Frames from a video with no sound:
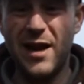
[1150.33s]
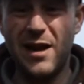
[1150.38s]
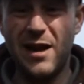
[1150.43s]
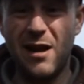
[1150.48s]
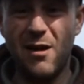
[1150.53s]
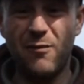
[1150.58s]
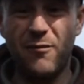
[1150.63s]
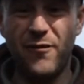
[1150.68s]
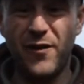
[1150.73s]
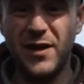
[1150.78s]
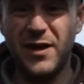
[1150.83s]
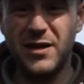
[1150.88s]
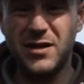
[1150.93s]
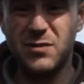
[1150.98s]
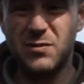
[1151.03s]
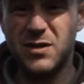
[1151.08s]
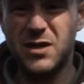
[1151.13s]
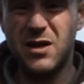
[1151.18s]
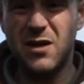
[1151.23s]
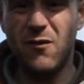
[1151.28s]
and I'm thinking
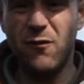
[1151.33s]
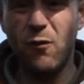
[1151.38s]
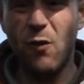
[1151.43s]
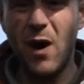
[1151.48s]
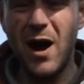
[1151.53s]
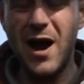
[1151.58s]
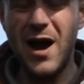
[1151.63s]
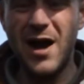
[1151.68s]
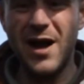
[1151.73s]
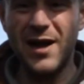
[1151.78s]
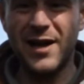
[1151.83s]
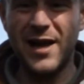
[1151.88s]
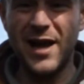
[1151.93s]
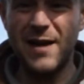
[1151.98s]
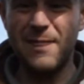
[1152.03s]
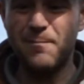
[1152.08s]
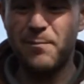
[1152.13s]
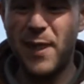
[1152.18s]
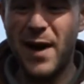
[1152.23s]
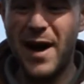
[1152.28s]
to myself, why aren't I
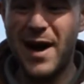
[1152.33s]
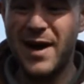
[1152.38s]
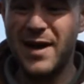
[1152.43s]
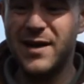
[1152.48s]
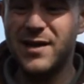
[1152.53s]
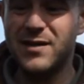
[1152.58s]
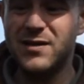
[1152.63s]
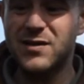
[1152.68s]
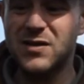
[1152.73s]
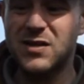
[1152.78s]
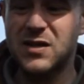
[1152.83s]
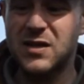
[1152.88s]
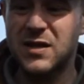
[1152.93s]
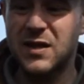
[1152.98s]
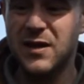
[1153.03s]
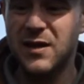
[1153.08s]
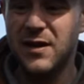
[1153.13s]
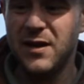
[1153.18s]
getting bites?